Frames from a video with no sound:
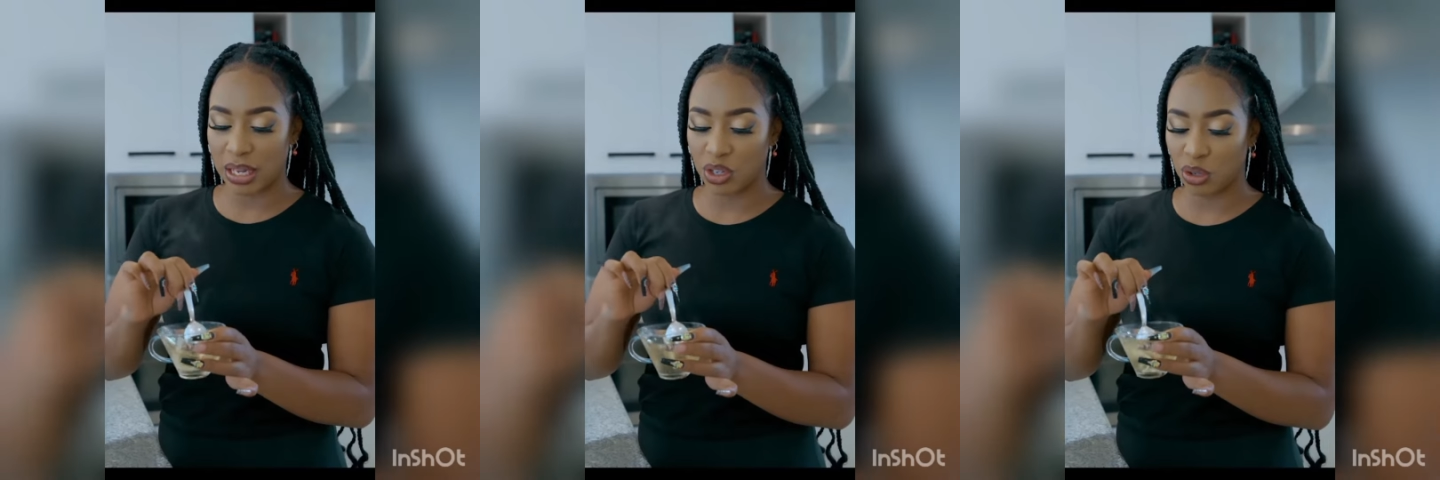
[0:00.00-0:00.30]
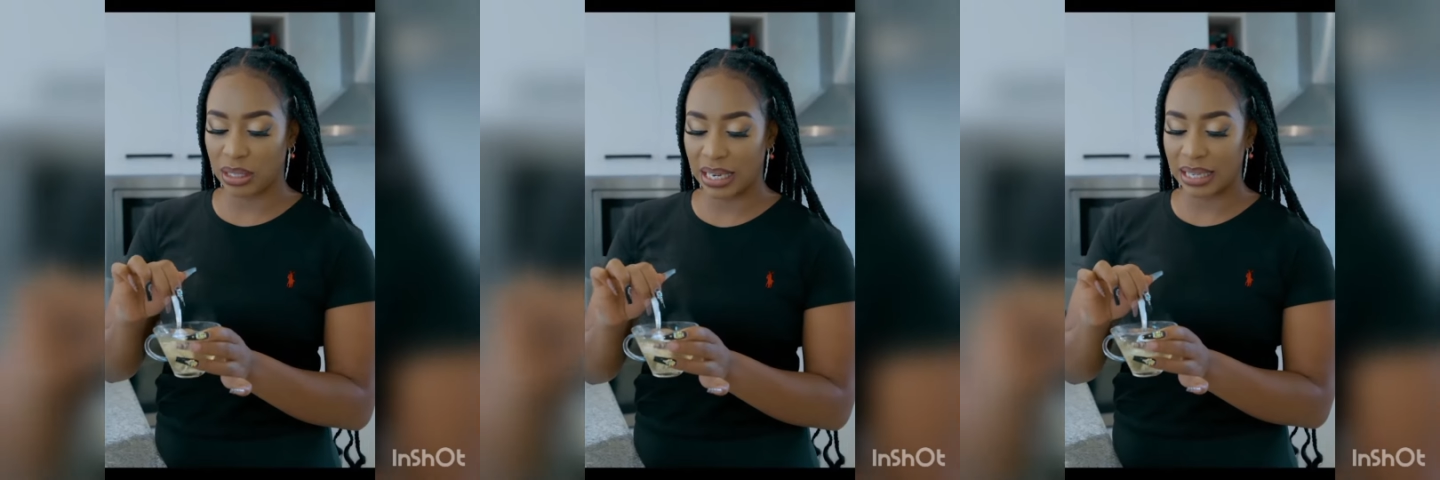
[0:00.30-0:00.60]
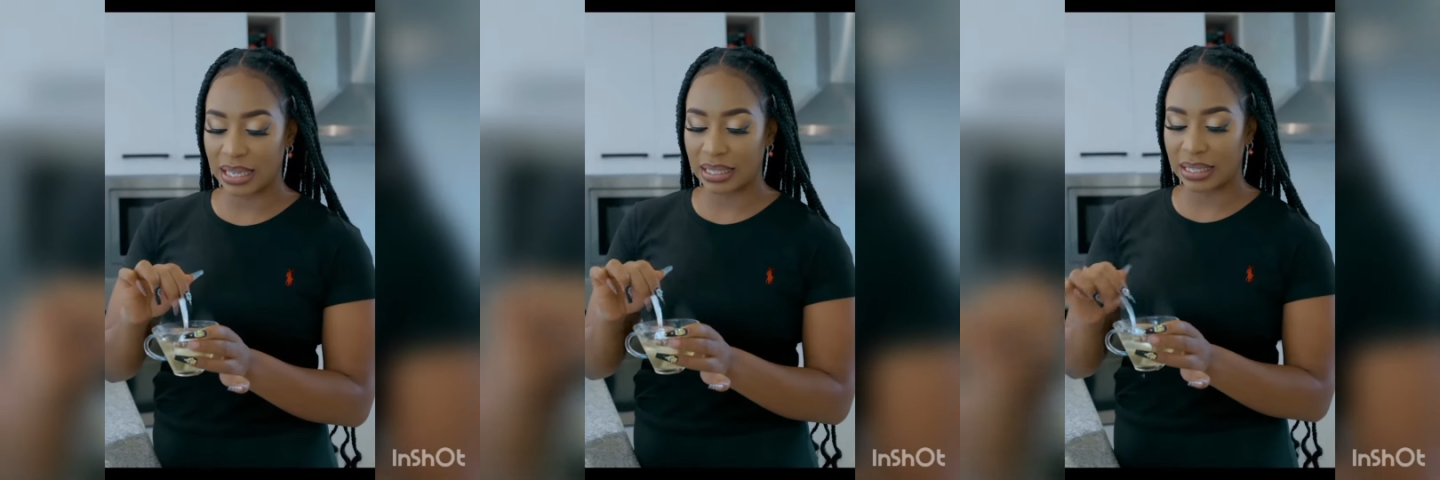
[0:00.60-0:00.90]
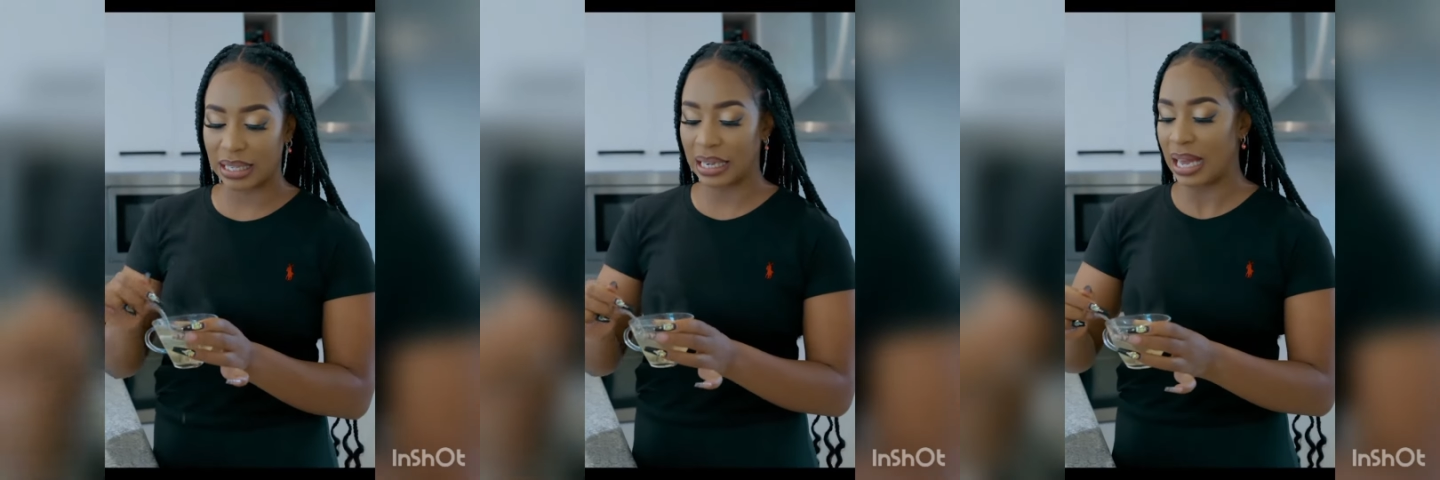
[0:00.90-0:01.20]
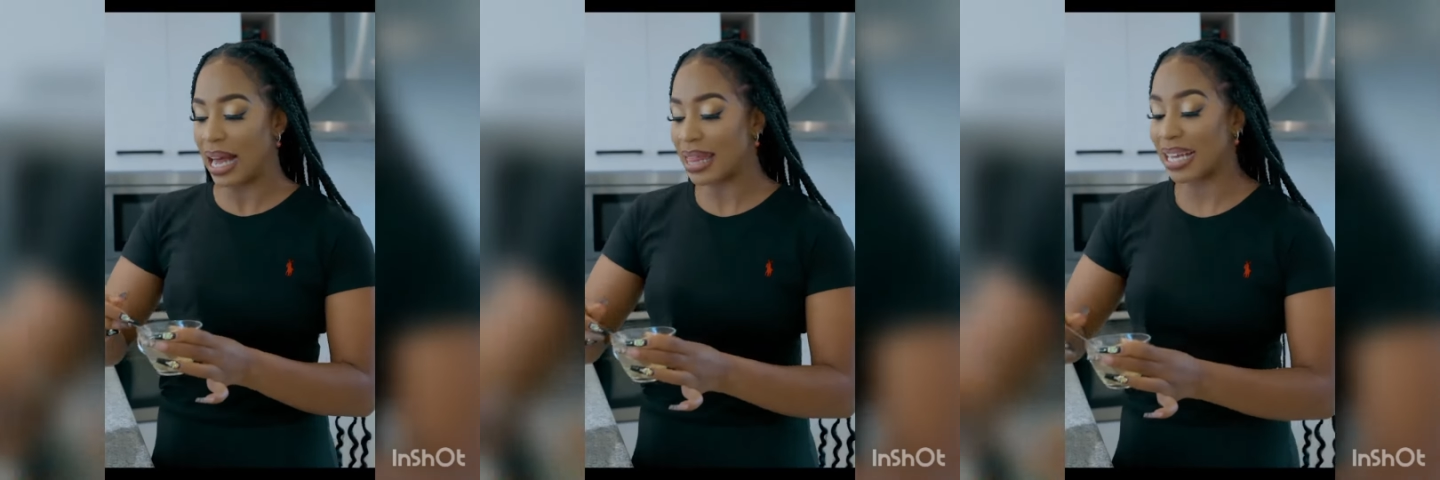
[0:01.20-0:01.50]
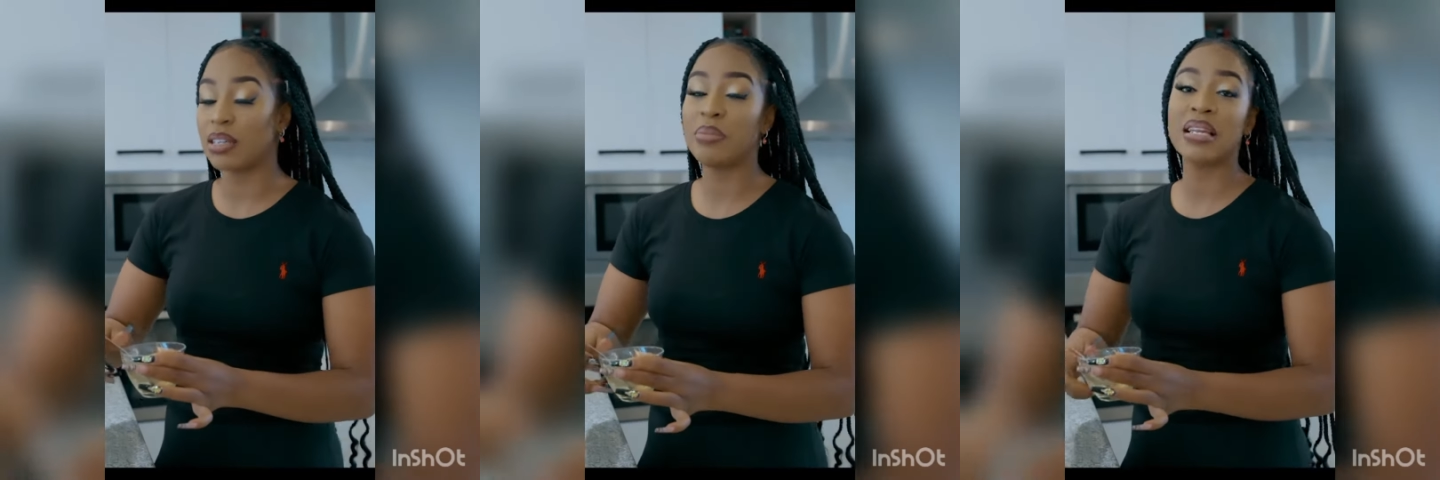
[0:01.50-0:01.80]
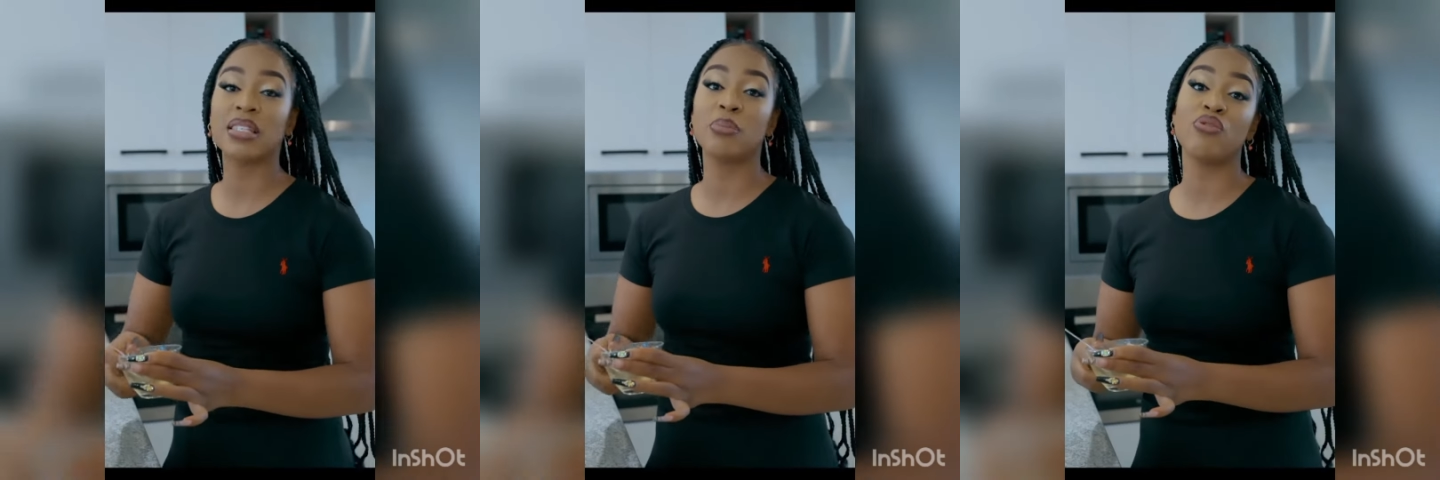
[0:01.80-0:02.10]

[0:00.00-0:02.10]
comment down below and let me know